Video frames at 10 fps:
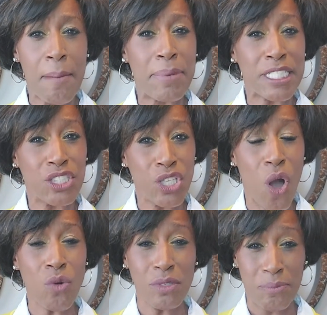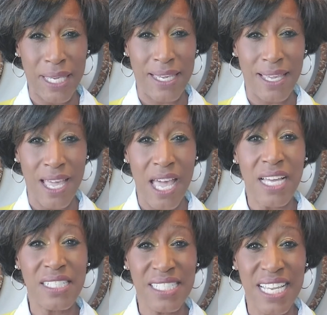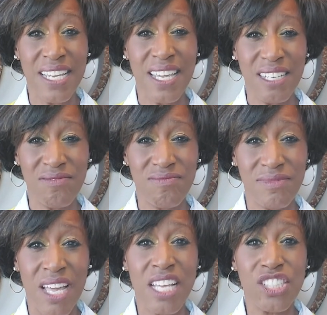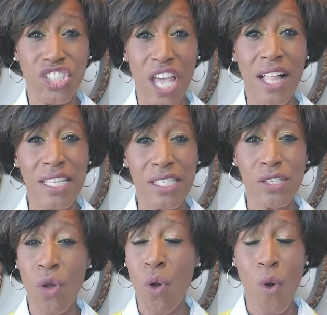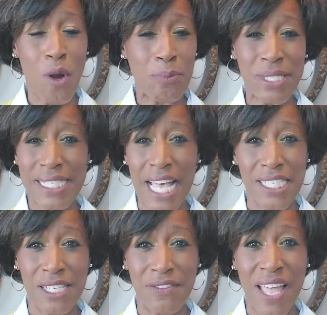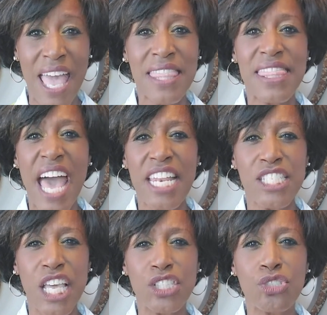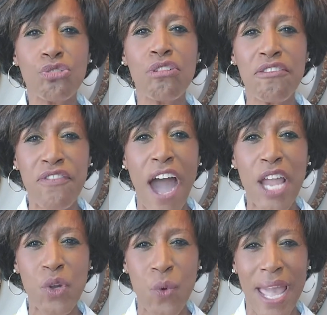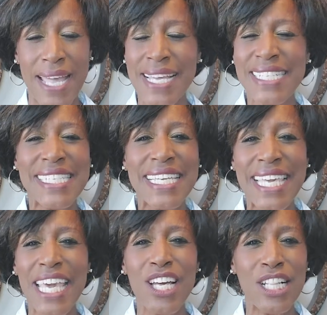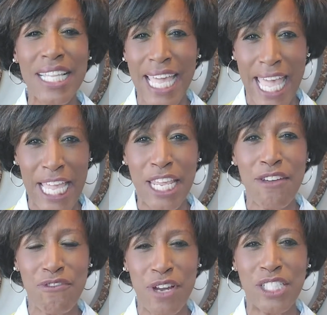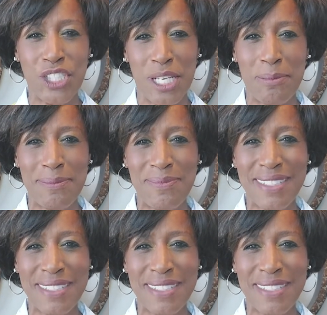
But don't be needy, jealous, or possessive. That is a surefire way to kill any friendship.